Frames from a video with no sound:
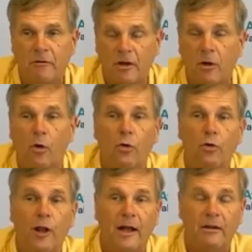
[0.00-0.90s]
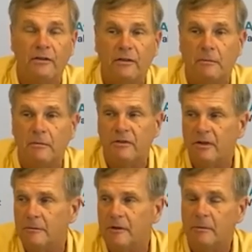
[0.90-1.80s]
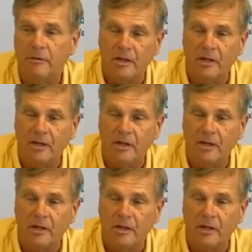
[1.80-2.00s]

the cold, like some symptoms,